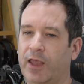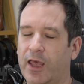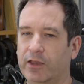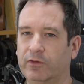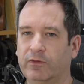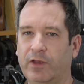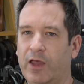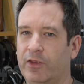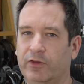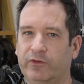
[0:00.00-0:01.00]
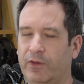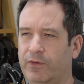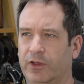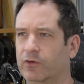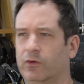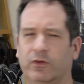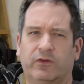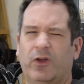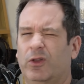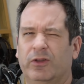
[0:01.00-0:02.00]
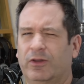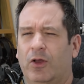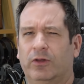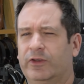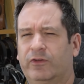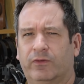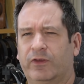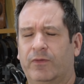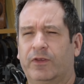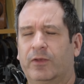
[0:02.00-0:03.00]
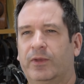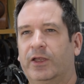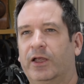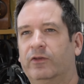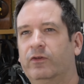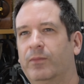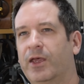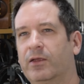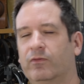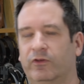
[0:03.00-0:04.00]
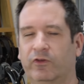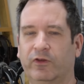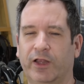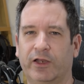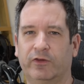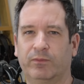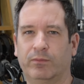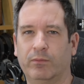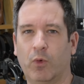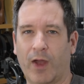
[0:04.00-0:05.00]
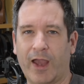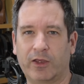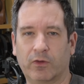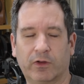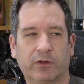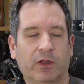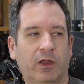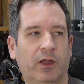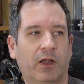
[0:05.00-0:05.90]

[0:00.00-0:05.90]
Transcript: and other stuff that you can do. There's a whole list of stuff that can be done to make resistor ladders more accurate.